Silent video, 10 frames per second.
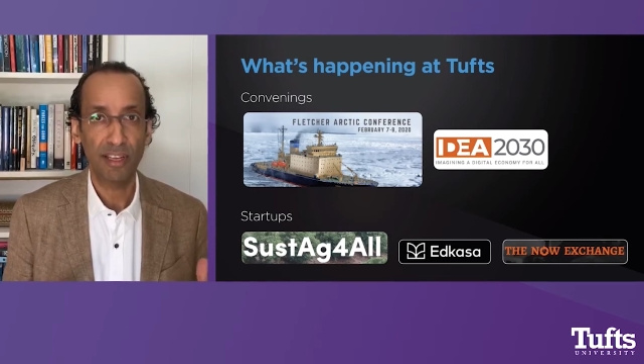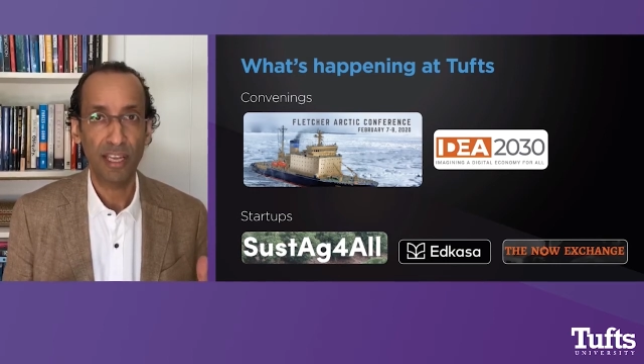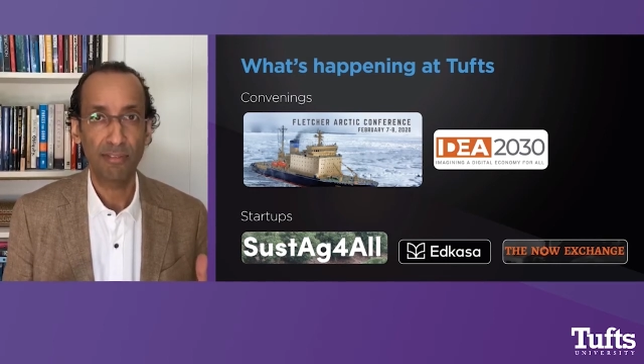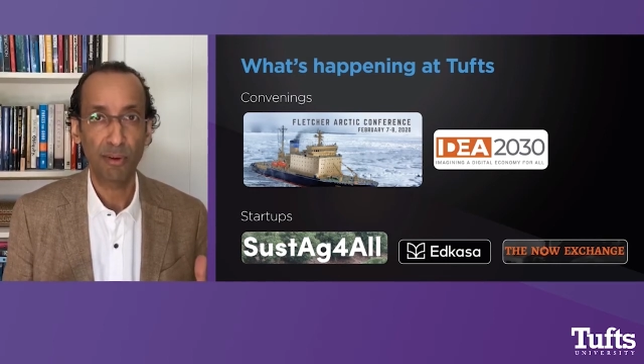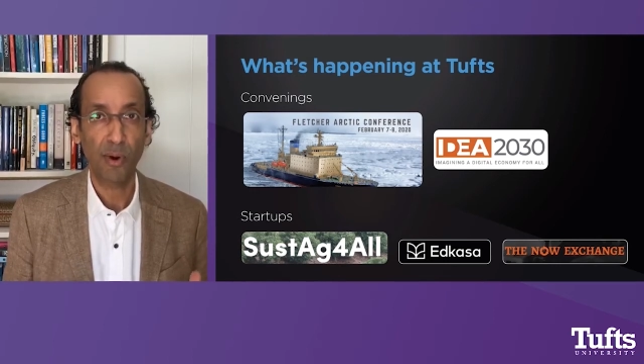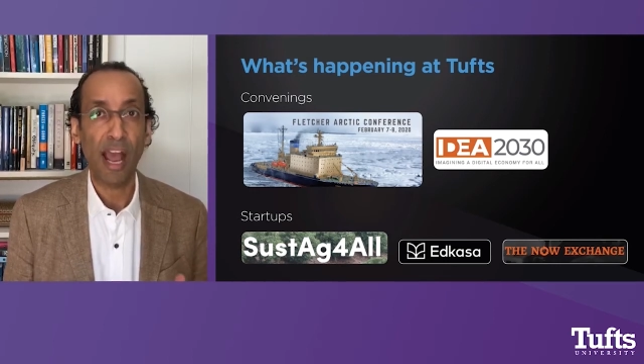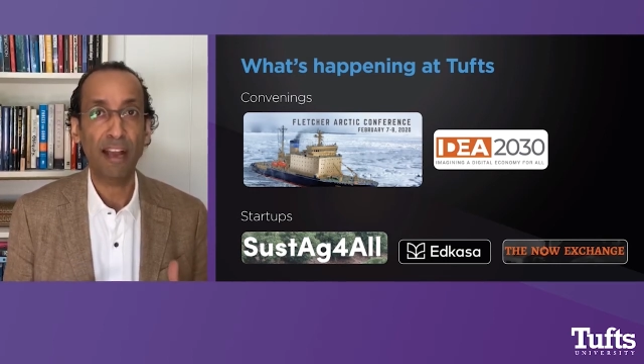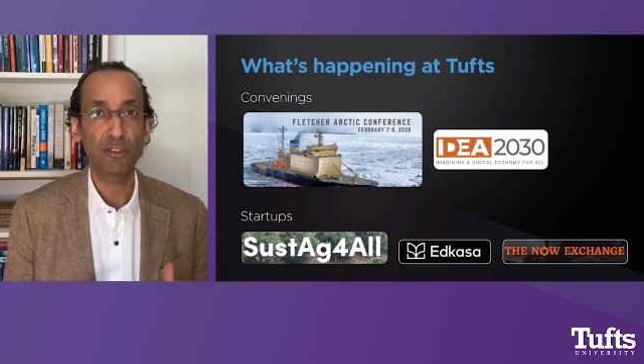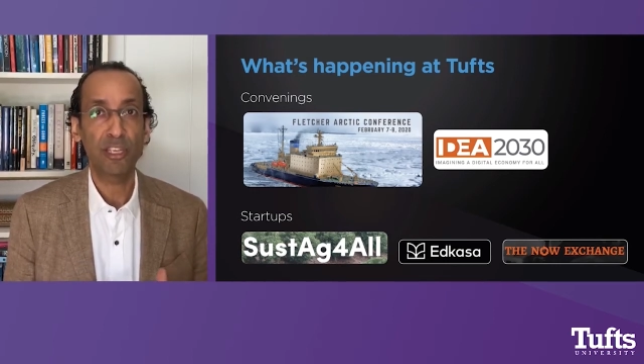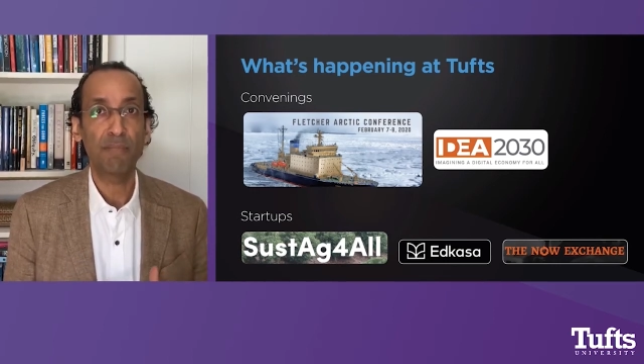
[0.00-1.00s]
if it were
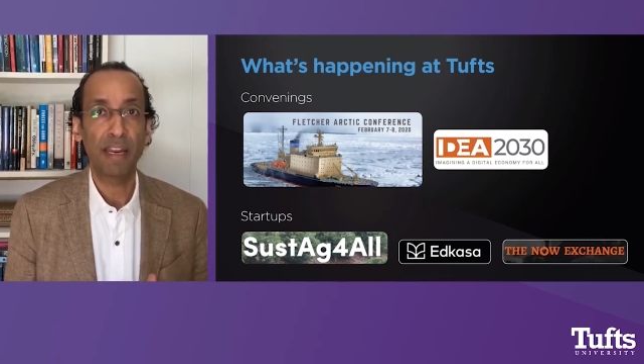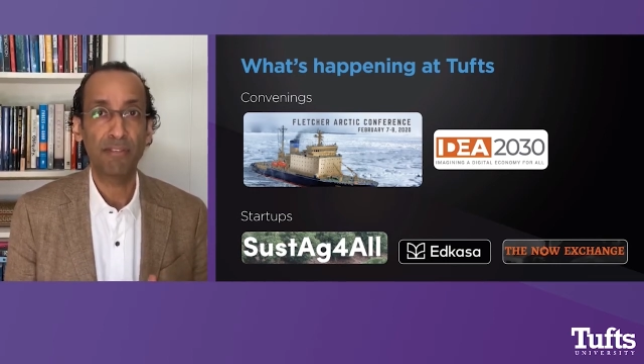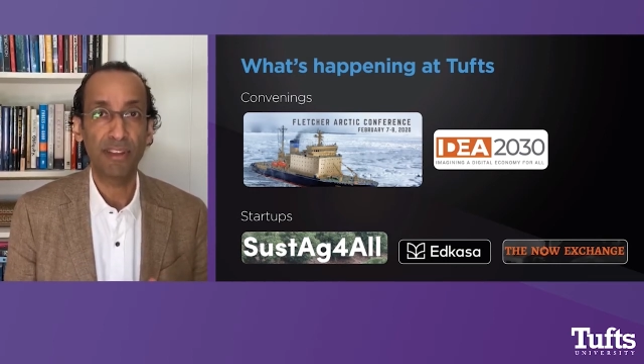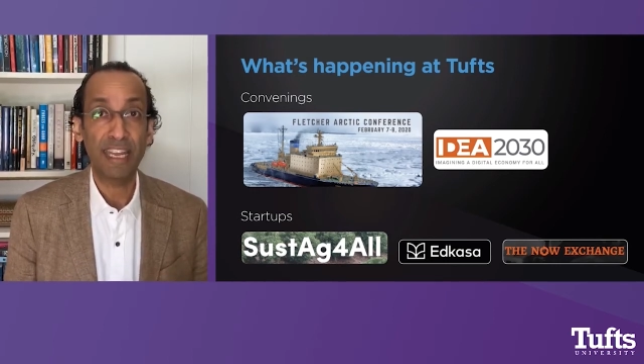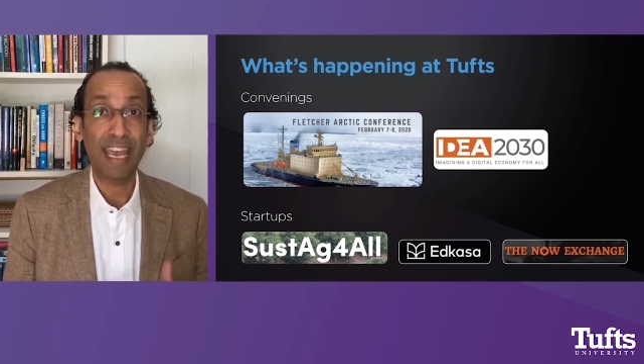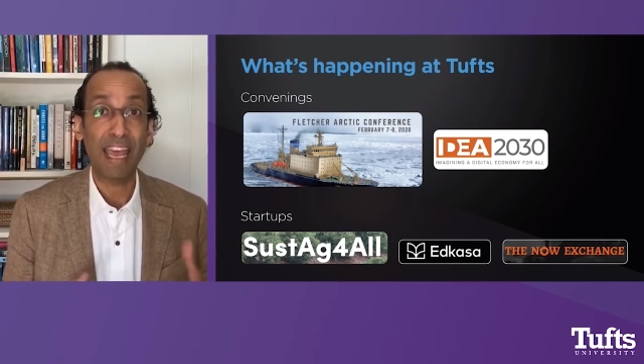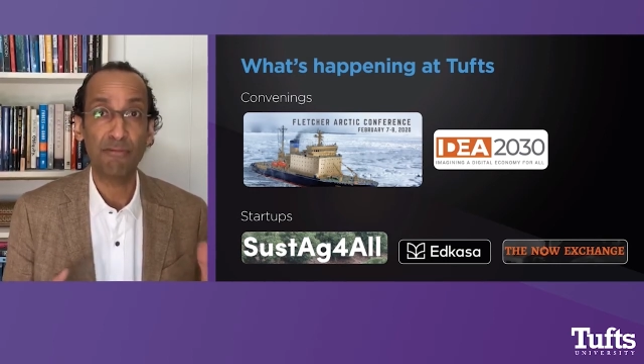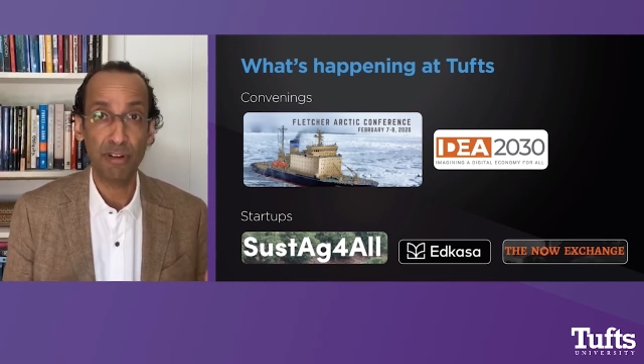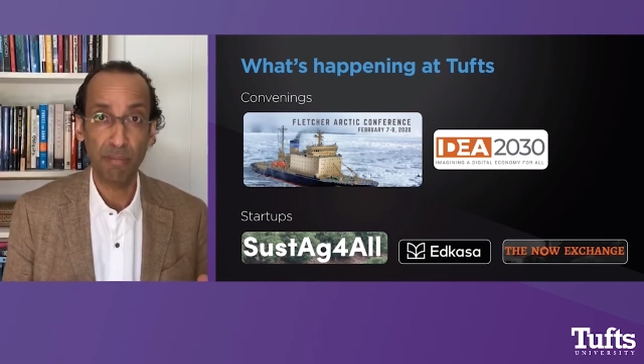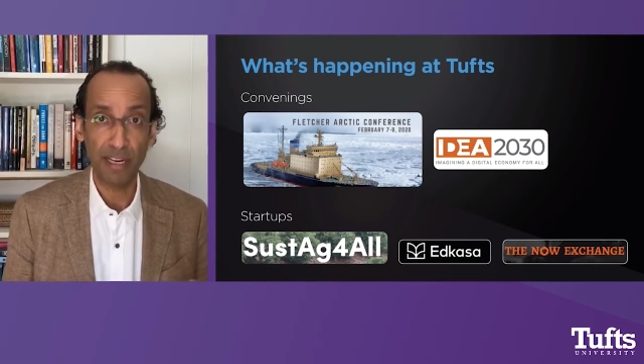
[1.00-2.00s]
actually benefiting
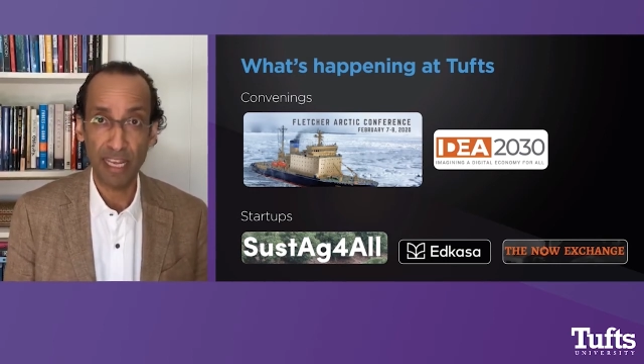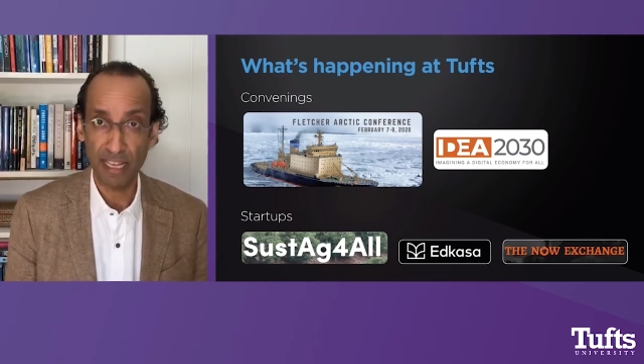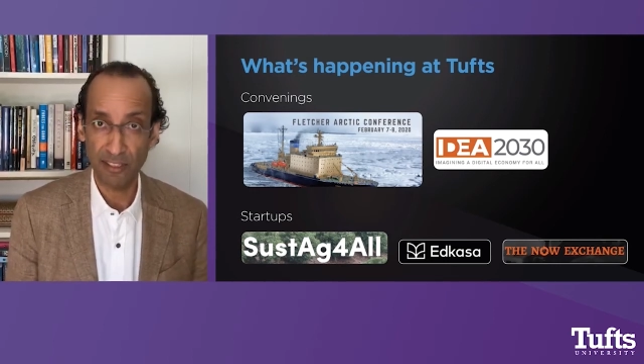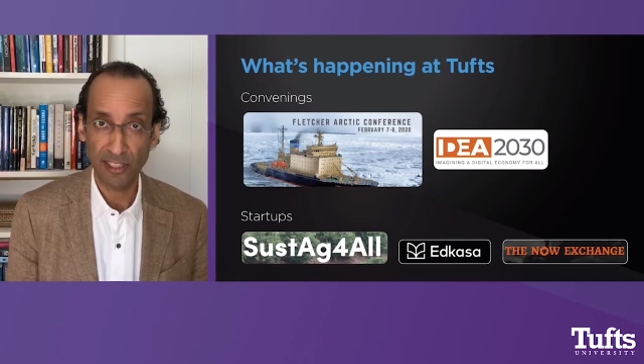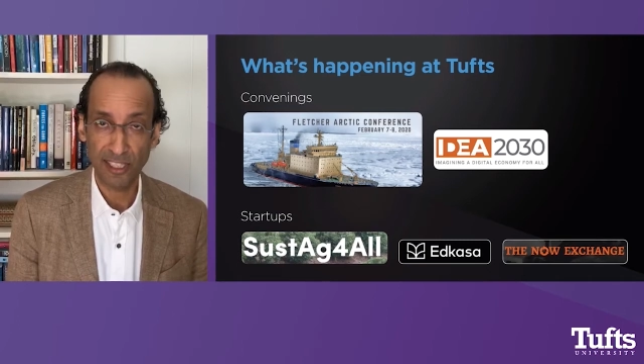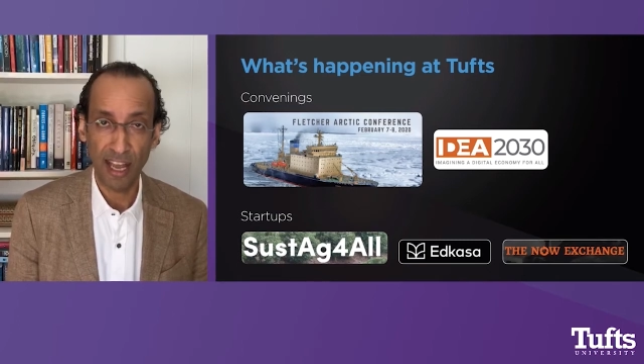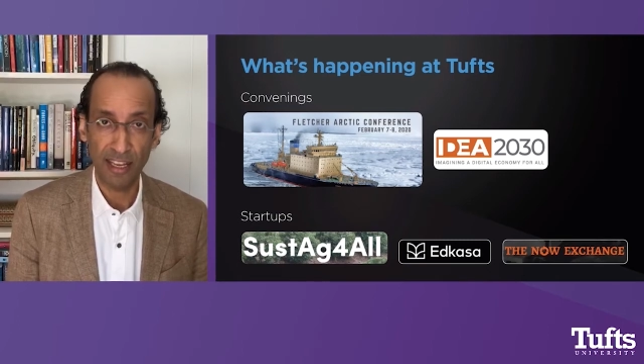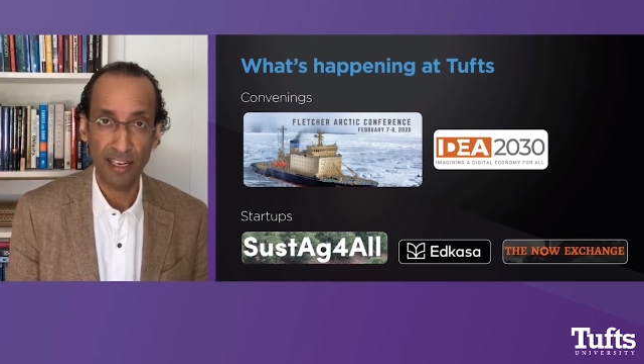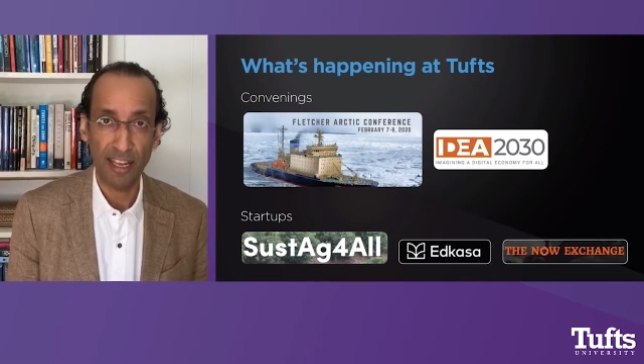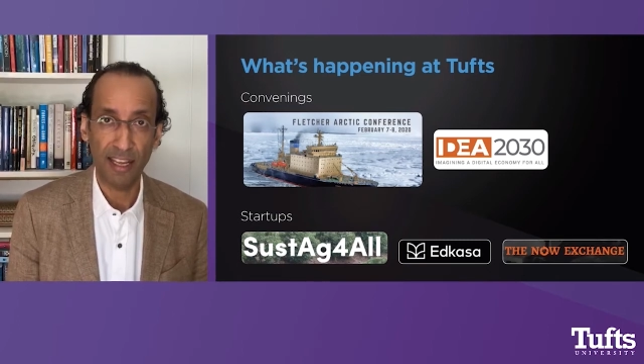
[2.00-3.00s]
everybody in
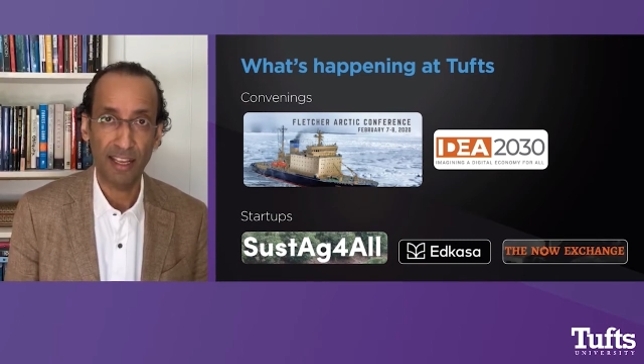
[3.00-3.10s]
society?